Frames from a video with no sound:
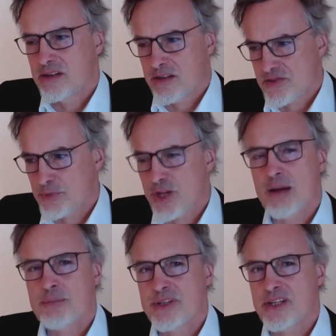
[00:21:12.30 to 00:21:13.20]
some
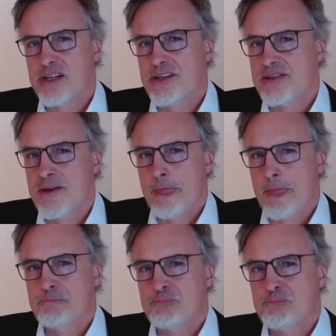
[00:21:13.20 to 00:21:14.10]
companies
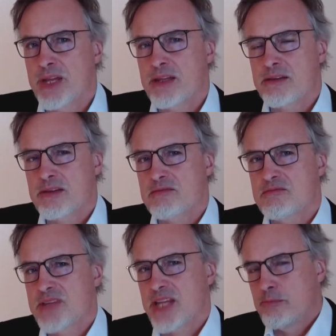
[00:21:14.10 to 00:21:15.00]
make
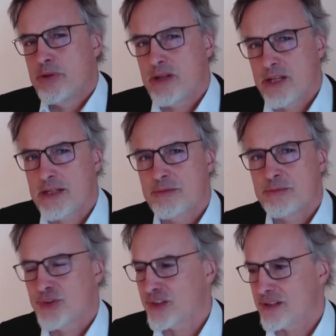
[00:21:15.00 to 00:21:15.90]
10 billion
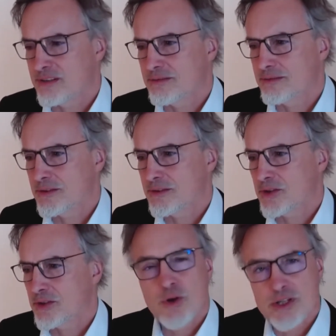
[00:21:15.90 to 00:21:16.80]
per
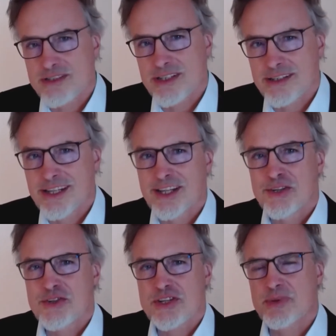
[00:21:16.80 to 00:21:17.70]
quarter
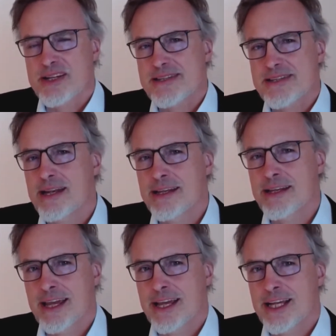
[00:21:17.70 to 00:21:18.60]
just by selling
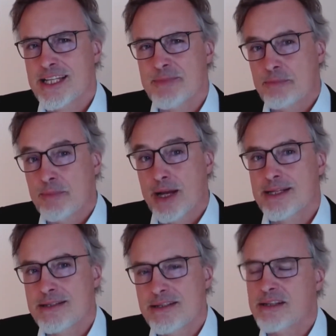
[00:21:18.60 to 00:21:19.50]
ads, by
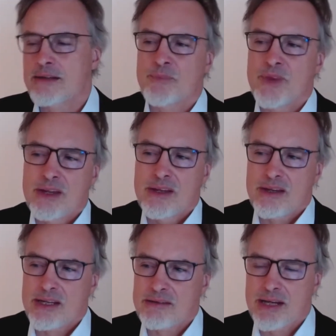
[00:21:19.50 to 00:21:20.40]
marketing,
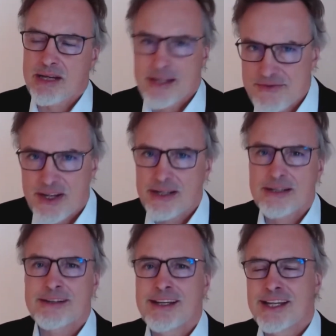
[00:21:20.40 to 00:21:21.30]
and that's fine.